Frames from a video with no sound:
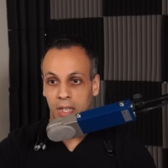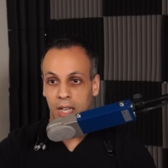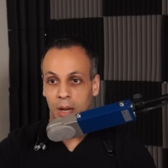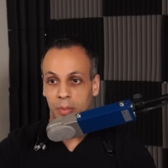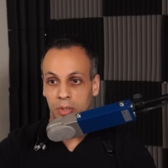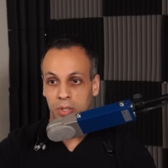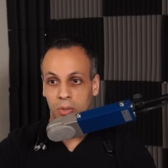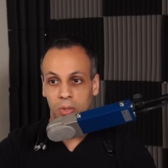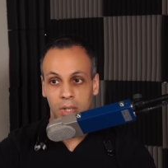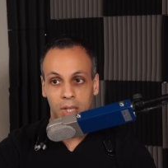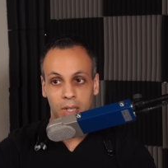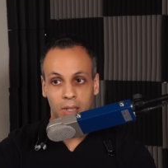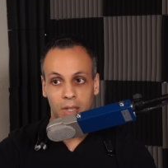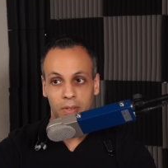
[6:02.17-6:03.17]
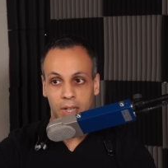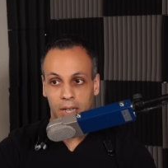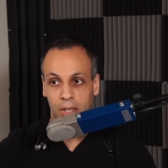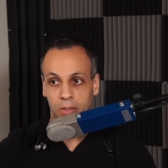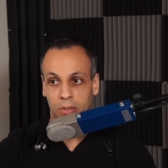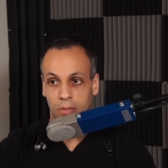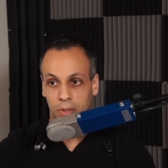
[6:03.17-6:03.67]
the opportunity to leave a
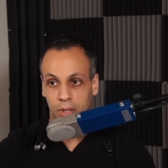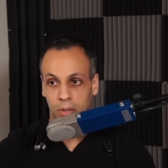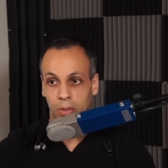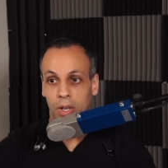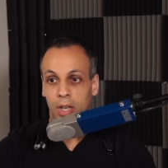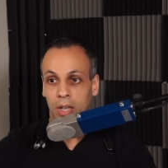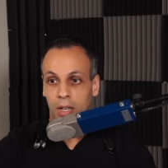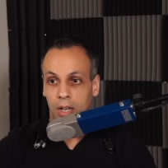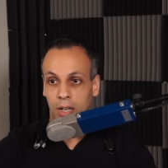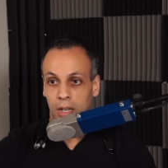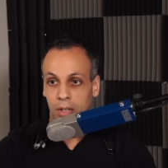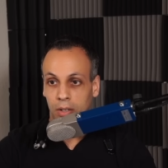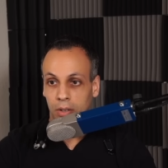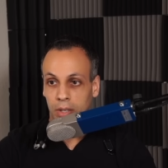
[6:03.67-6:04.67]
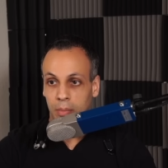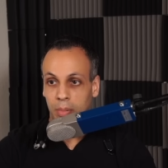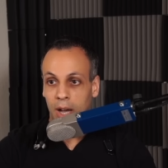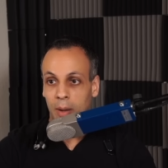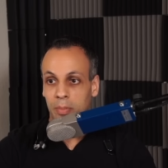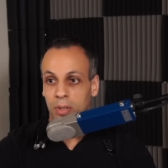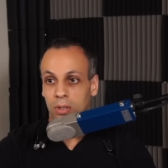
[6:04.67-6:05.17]
negative review on the
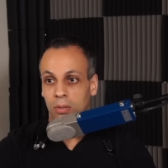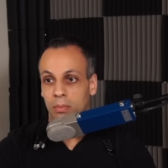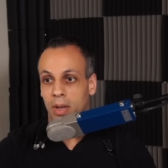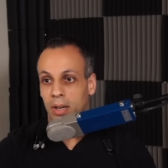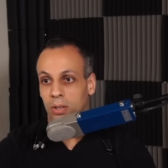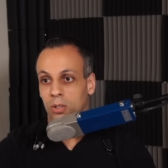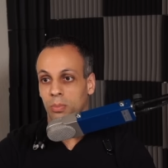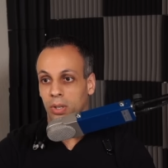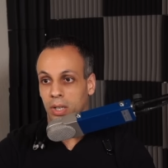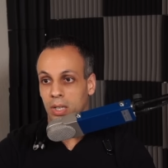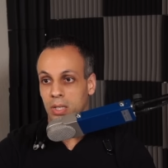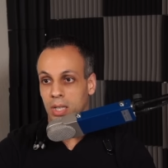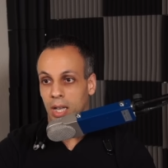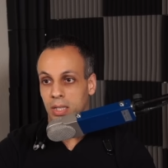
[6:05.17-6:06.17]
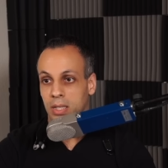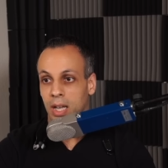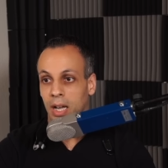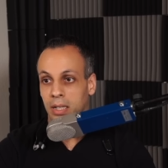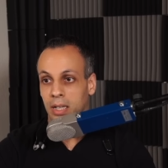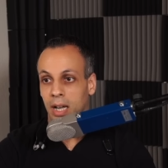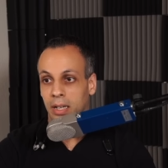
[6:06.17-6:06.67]
popular medical booking site
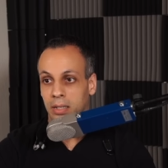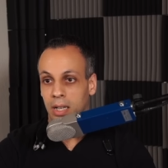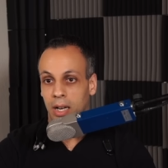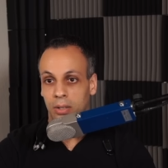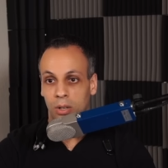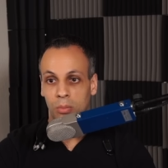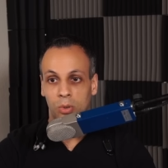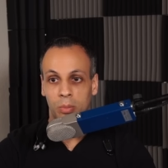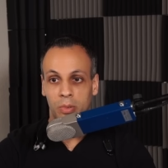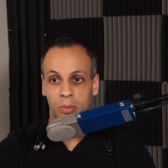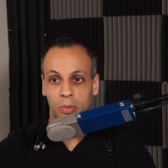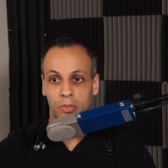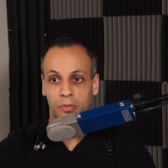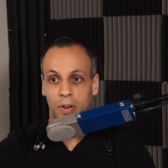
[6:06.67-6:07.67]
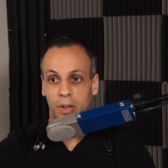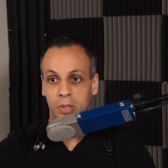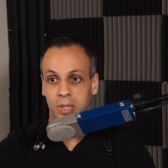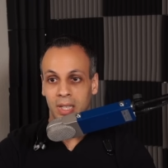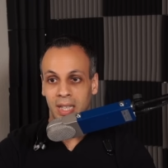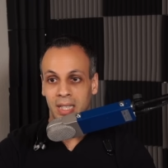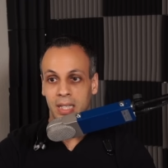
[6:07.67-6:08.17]
ZocDoc, Dr. Mormon would
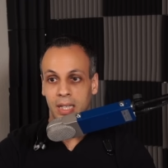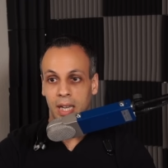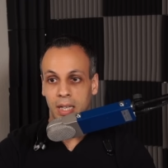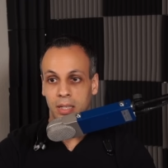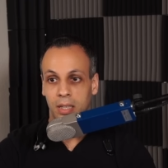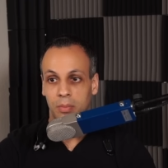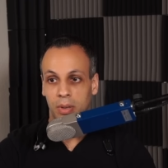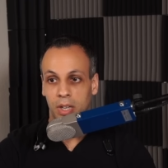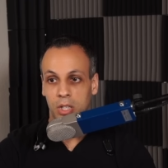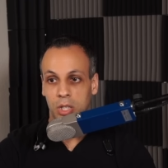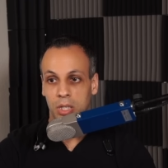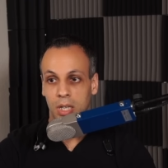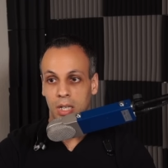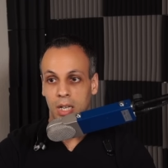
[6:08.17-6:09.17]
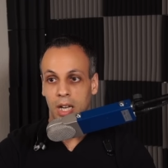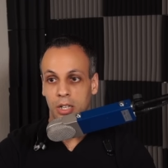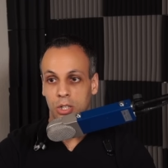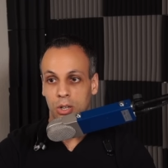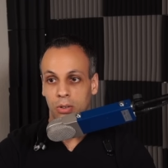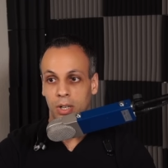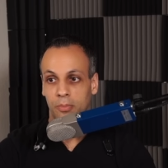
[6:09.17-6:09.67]
falsely indicate that the patients had not
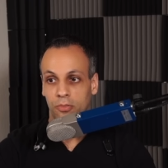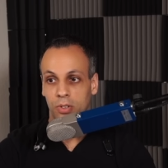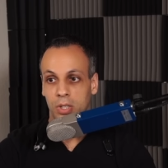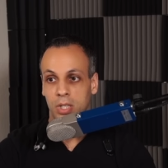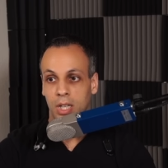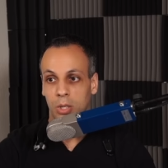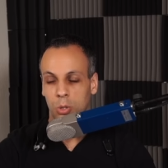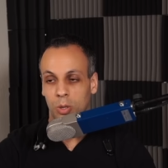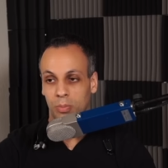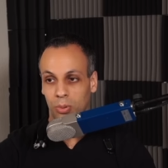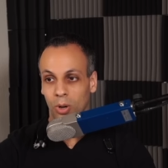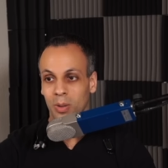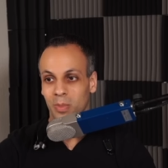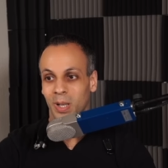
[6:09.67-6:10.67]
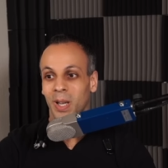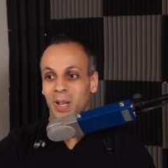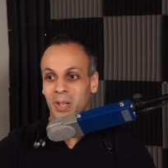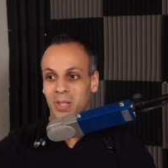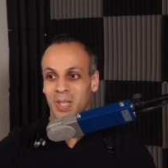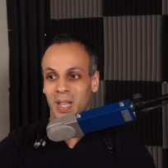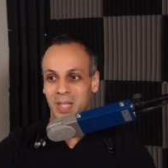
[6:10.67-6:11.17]
shown up for a scheduled appointment
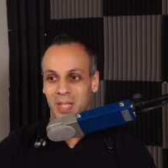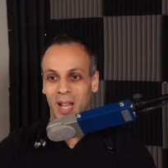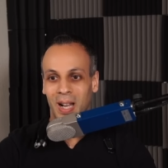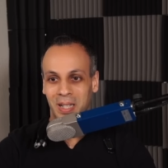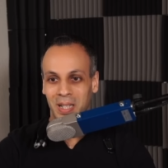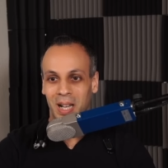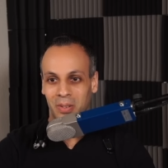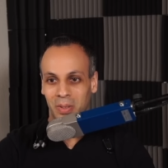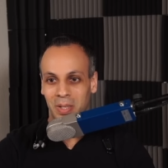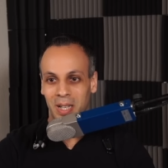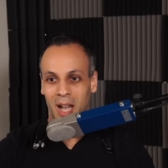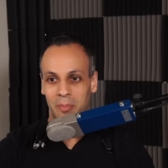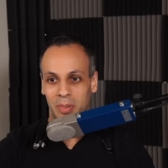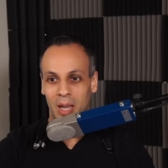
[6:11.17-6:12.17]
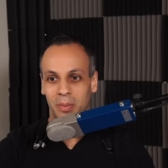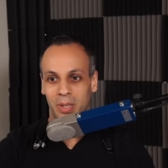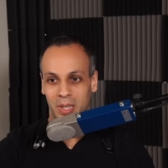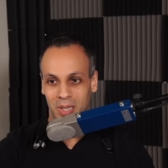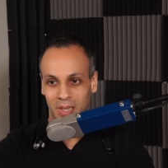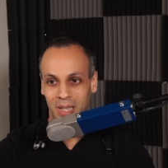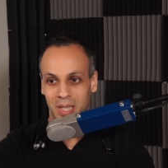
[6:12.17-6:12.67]
so that ZocDoc would not be able to
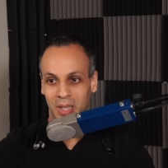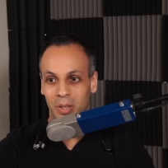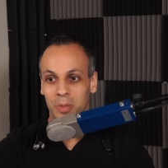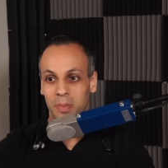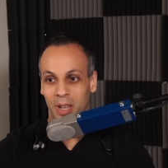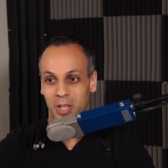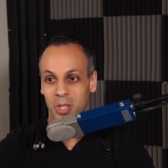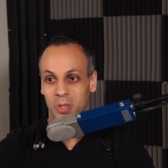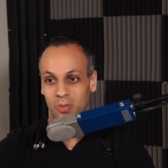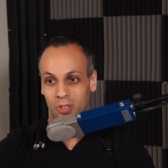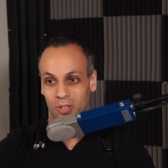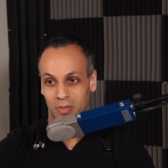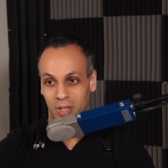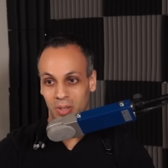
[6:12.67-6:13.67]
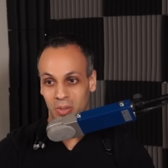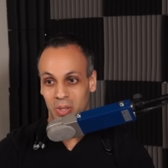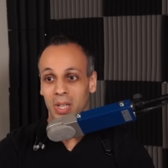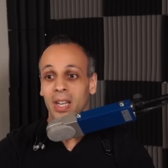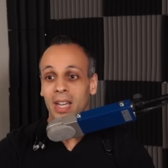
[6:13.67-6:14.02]
solicit those patients for reviews.